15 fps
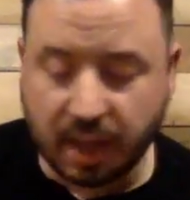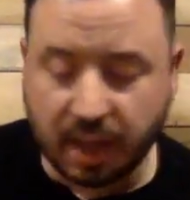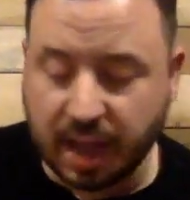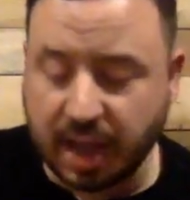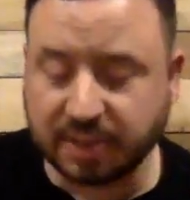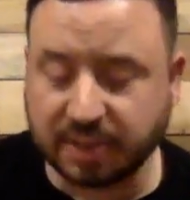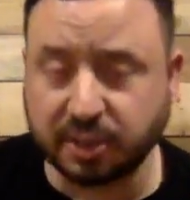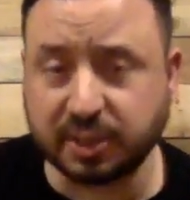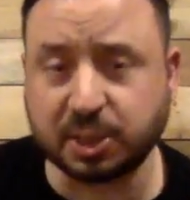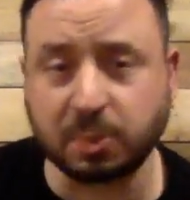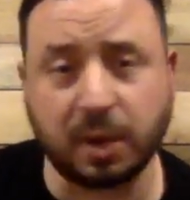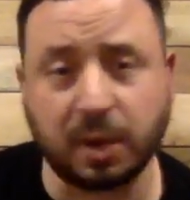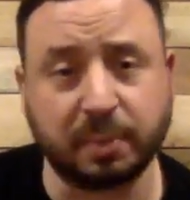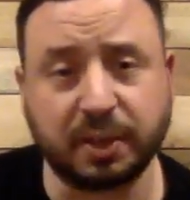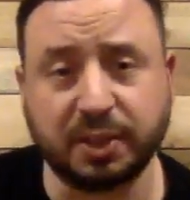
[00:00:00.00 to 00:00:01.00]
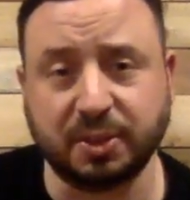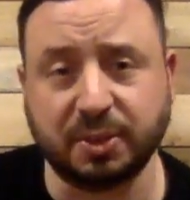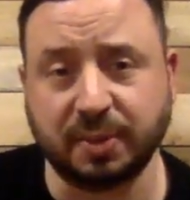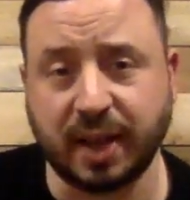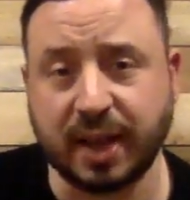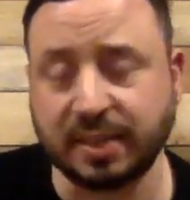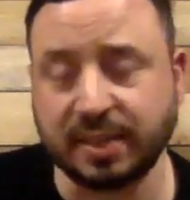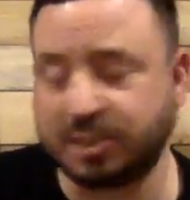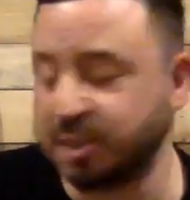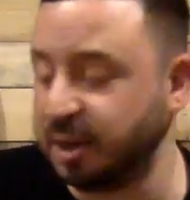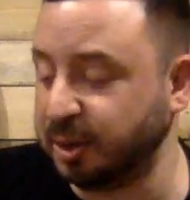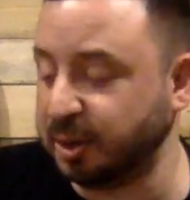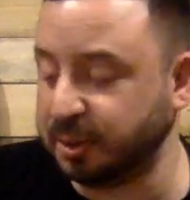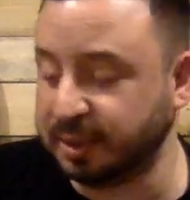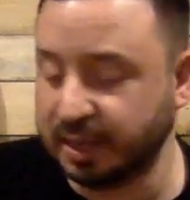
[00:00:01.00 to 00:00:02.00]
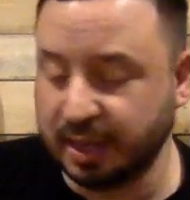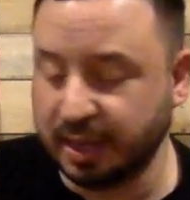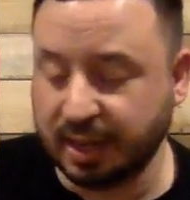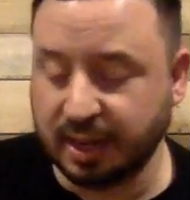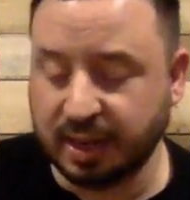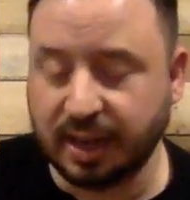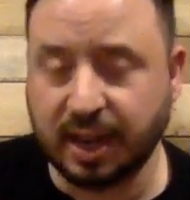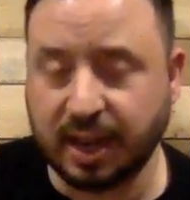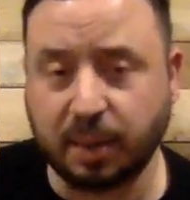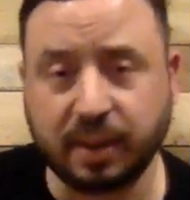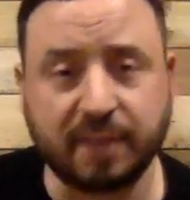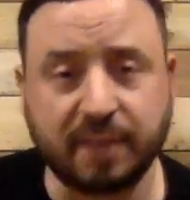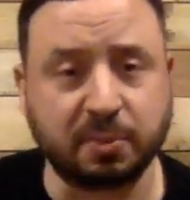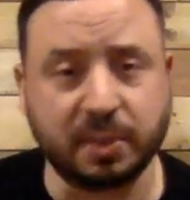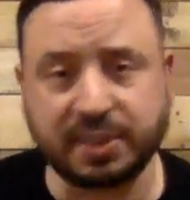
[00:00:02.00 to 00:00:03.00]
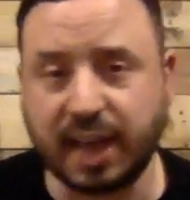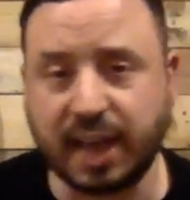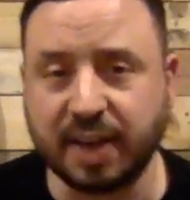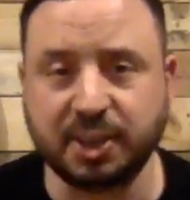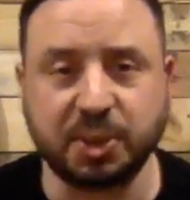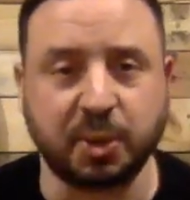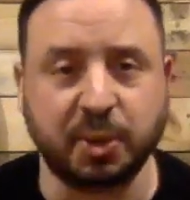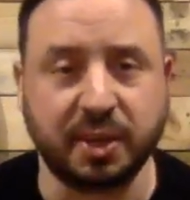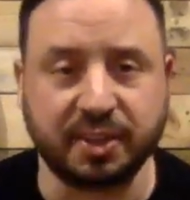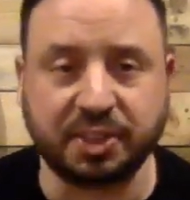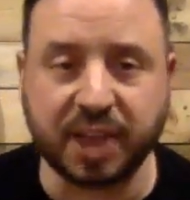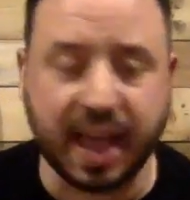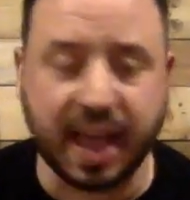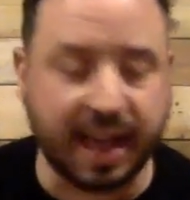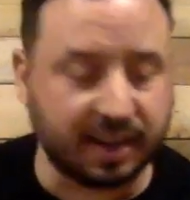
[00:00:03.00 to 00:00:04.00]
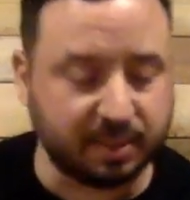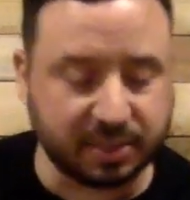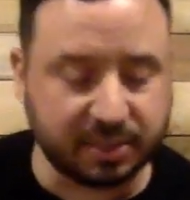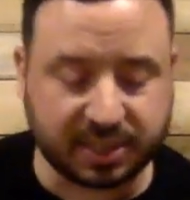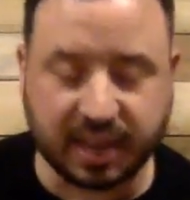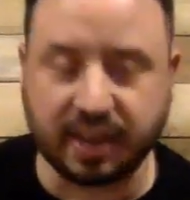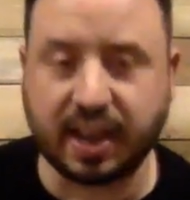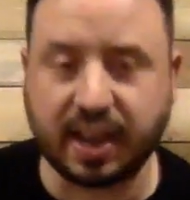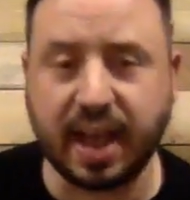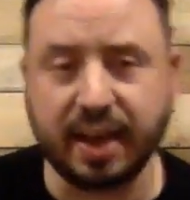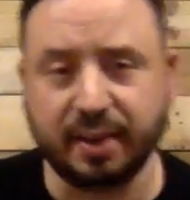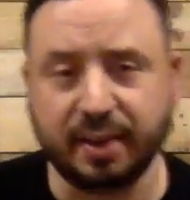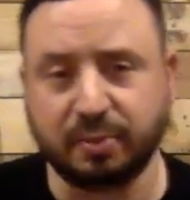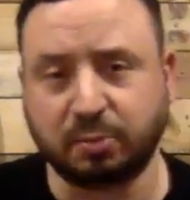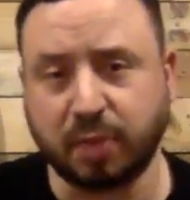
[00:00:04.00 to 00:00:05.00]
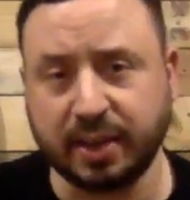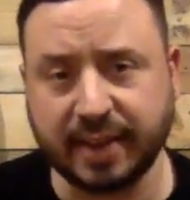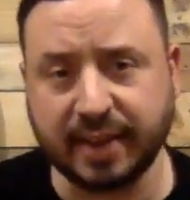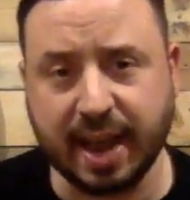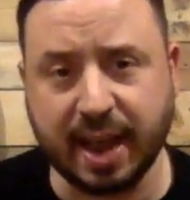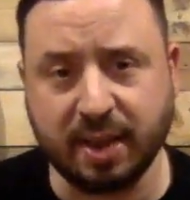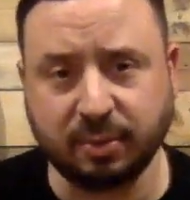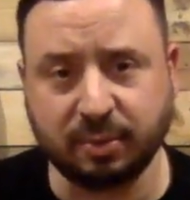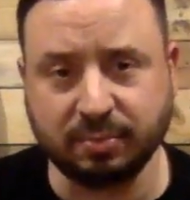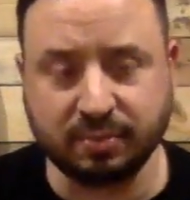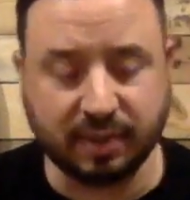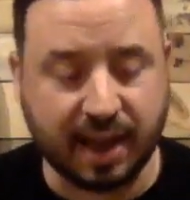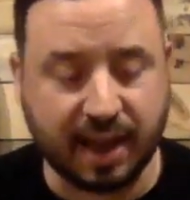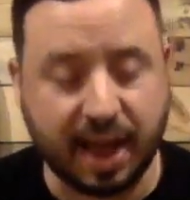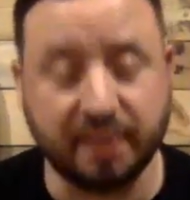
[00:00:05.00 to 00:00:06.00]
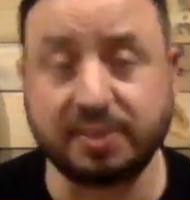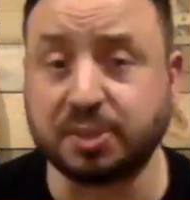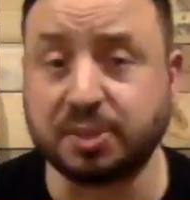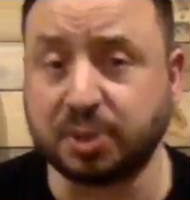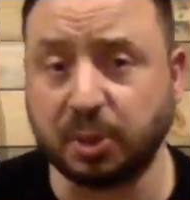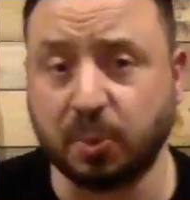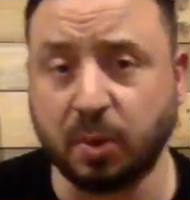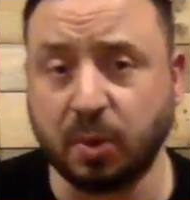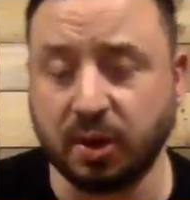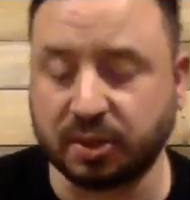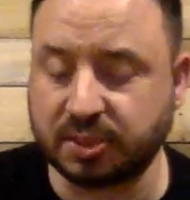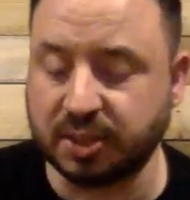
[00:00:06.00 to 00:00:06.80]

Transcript: Uh, so this is what I'm going to do, guys. So uh, while everyone's kind of joining the chat, I'm just kind of kind of run down how this is going to work.